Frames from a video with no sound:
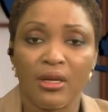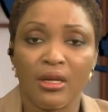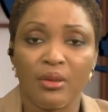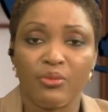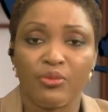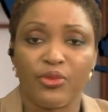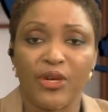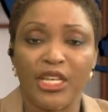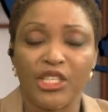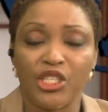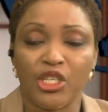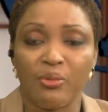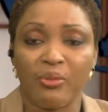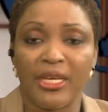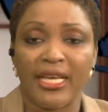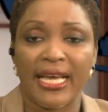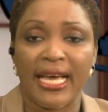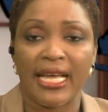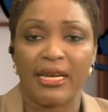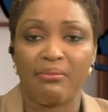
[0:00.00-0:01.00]
Pressure
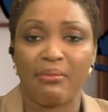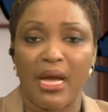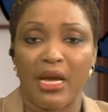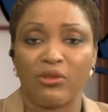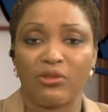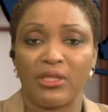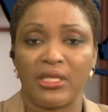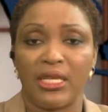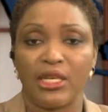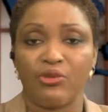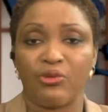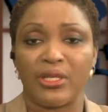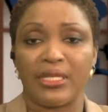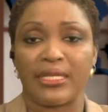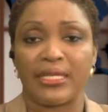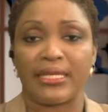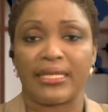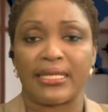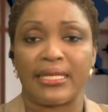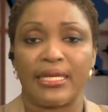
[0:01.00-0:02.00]
began mounting
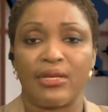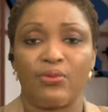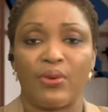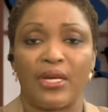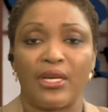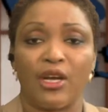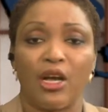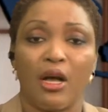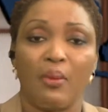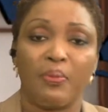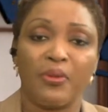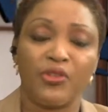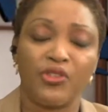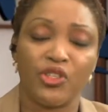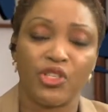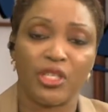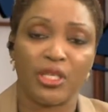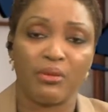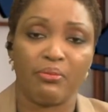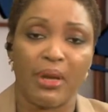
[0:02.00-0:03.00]
recently when
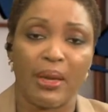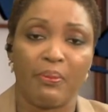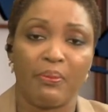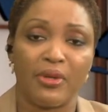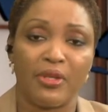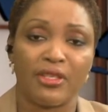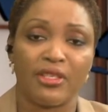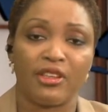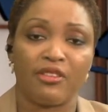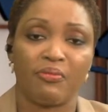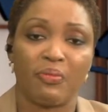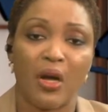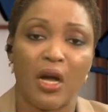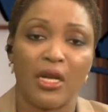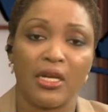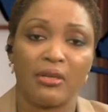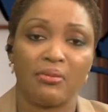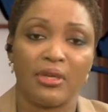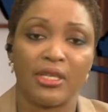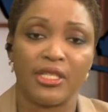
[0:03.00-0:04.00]
opposition members of
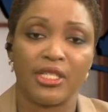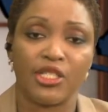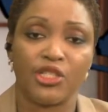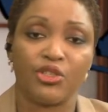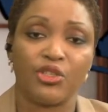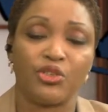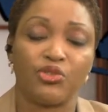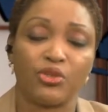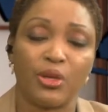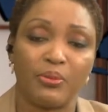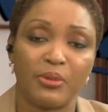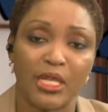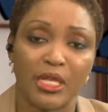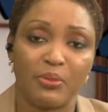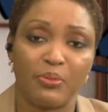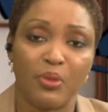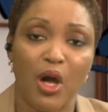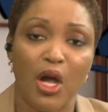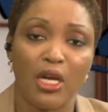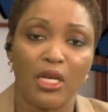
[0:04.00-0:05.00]
Parliament
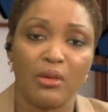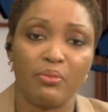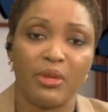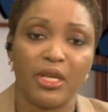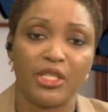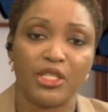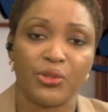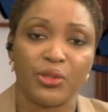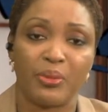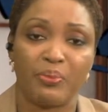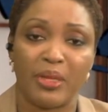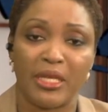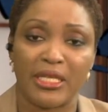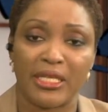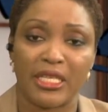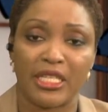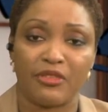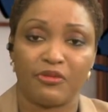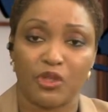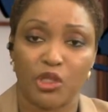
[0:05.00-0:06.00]
disrupted parliamentary
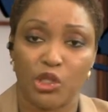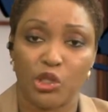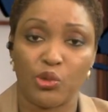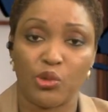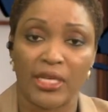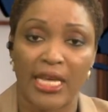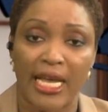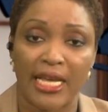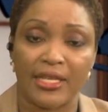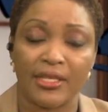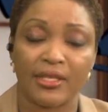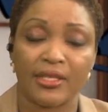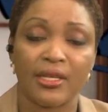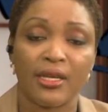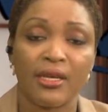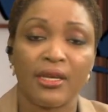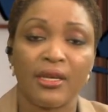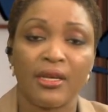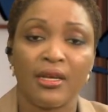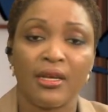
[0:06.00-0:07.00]
business for 2 days,
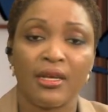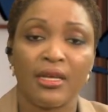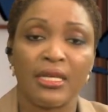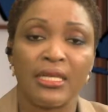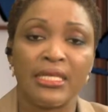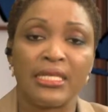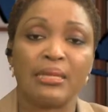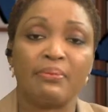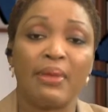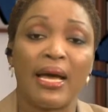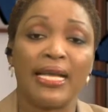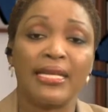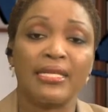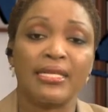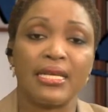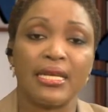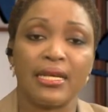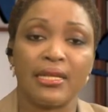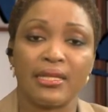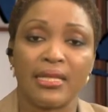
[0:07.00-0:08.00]

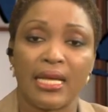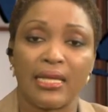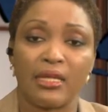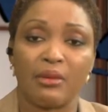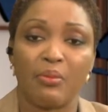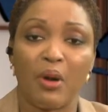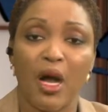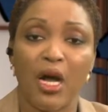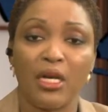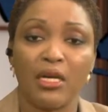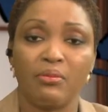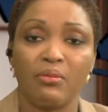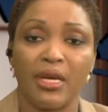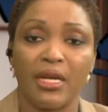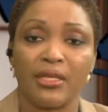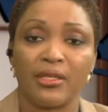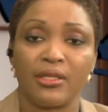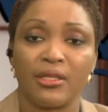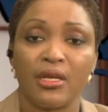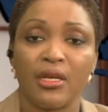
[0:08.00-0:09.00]
demanding that the
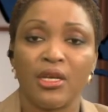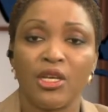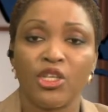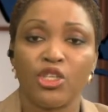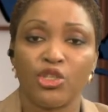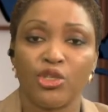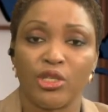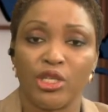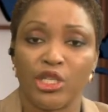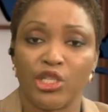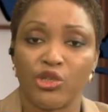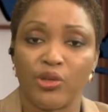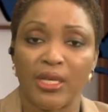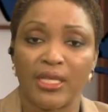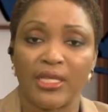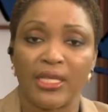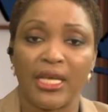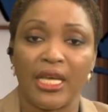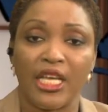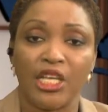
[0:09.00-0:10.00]
Parliament should
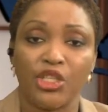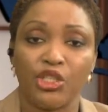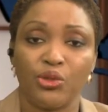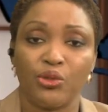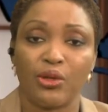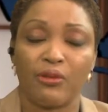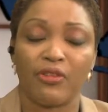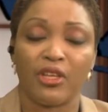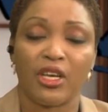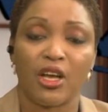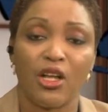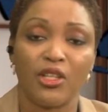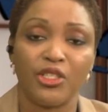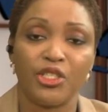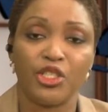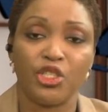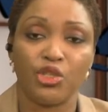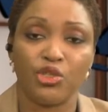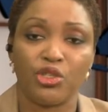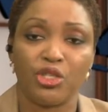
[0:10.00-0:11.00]
address the issue of the
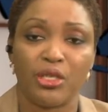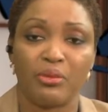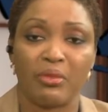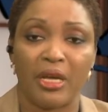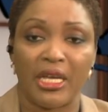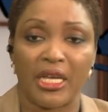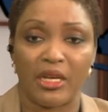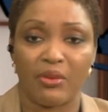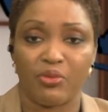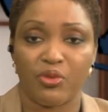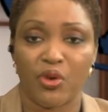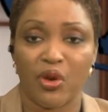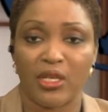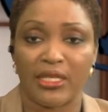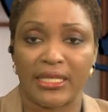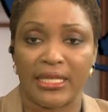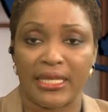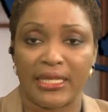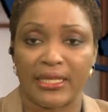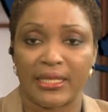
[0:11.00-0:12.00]
constitution-making
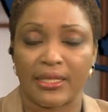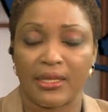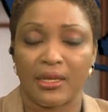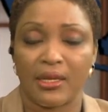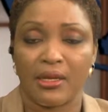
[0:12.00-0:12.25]
process.